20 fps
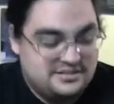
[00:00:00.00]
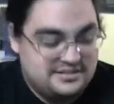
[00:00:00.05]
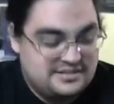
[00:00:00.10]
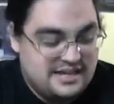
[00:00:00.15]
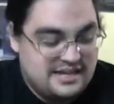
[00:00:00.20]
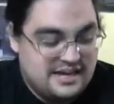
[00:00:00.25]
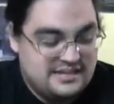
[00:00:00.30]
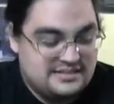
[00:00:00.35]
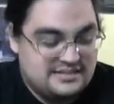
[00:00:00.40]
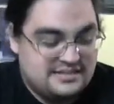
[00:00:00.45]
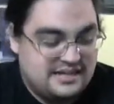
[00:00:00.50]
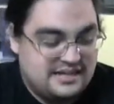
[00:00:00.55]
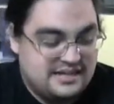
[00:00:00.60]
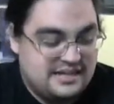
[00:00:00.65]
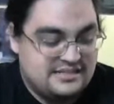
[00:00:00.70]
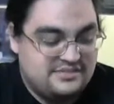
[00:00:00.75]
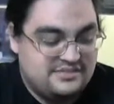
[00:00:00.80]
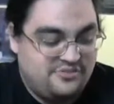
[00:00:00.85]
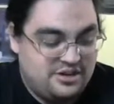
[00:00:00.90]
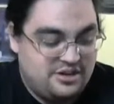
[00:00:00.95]
says
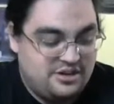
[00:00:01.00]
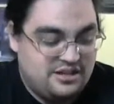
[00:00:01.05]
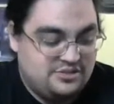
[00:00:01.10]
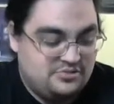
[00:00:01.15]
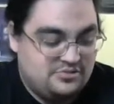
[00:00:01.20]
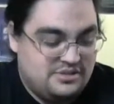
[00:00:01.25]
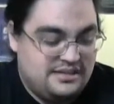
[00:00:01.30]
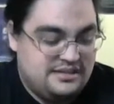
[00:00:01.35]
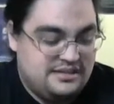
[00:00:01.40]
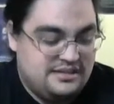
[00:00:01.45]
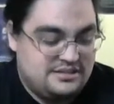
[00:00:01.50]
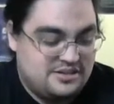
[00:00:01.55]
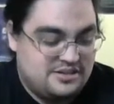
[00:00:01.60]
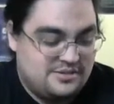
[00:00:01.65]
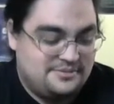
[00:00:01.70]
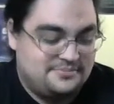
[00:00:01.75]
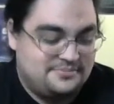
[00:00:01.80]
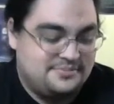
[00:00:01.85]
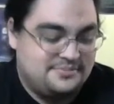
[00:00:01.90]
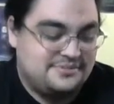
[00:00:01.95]
contains 43
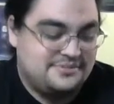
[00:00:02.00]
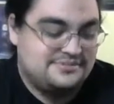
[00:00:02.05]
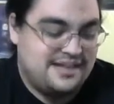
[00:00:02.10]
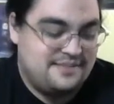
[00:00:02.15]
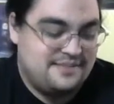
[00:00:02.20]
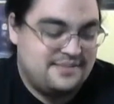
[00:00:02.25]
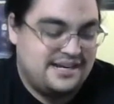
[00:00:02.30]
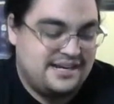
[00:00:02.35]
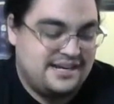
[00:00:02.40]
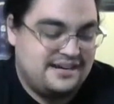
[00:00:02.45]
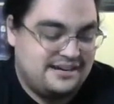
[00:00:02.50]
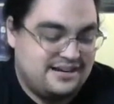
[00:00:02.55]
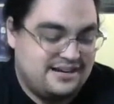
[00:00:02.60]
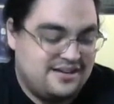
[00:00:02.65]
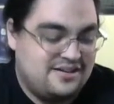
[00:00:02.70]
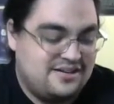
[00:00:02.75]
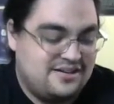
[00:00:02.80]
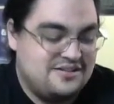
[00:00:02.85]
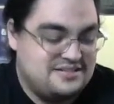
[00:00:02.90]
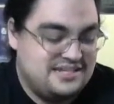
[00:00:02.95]
durable laminated
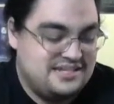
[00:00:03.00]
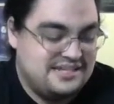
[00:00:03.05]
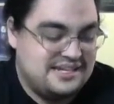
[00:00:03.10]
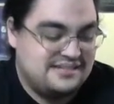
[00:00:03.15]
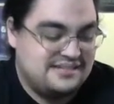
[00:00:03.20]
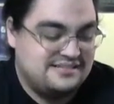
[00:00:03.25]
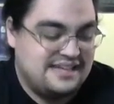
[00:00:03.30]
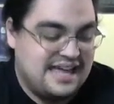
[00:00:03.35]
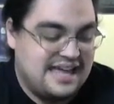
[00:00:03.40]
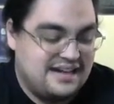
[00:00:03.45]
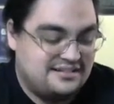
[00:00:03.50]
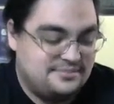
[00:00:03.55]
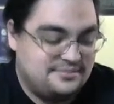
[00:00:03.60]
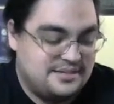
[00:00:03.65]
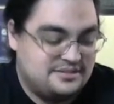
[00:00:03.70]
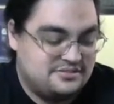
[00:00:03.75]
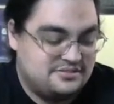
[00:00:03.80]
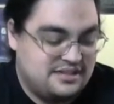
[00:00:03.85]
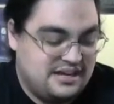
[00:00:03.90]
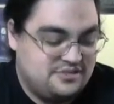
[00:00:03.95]
cards detailing
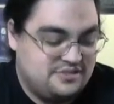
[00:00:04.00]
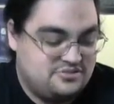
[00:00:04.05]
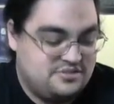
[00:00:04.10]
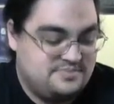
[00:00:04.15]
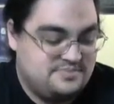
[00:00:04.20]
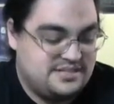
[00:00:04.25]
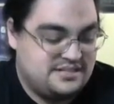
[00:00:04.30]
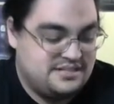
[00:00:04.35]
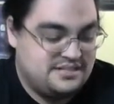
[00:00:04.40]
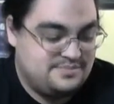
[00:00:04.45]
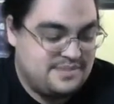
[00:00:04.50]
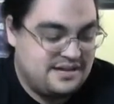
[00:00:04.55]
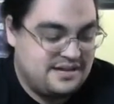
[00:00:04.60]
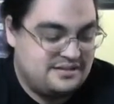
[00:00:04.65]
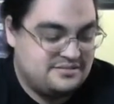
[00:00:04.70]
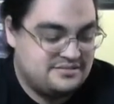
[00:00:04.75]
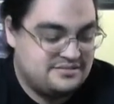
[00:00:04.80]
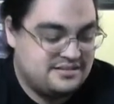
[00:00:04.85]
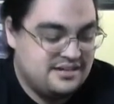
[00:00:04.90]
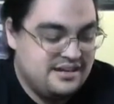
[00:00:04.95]
elemental cantrips and
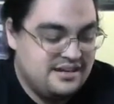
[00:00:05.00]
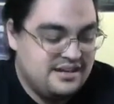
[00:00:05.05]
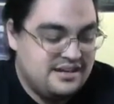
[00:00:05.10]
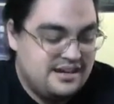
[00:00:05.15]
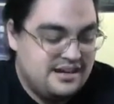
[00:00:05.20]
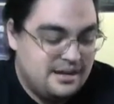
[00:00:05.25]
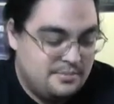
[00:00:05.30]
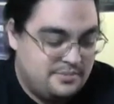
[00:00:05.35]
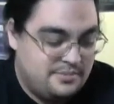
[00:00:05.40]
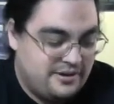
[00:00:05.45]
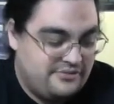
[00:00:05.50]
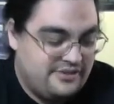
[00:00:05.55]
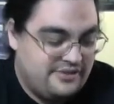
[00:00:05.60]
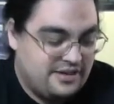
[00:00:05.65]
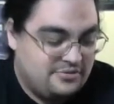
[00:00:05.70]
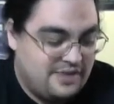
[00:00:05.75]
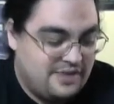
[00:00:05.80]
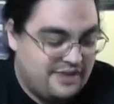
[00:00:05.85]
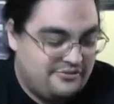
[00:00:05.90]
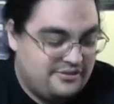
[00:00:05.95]
spells, a
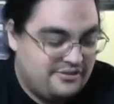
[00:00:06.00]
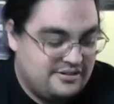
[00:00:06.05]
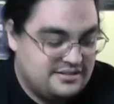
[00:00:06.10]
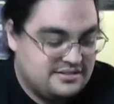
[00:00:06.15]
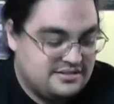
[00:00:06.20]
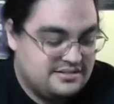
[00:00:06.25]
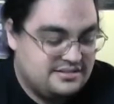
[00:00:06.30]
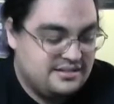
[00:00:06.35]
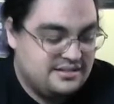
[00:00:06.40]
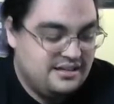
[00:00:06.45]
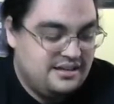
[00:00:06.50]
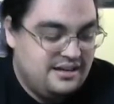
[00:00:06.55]
perfect reference